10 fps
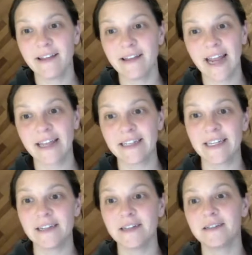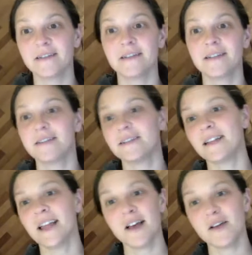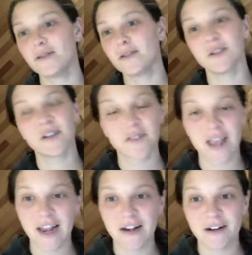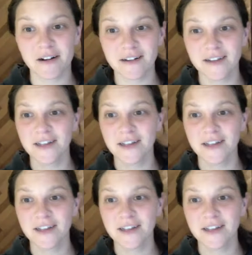Andy Held or Cliff Canner,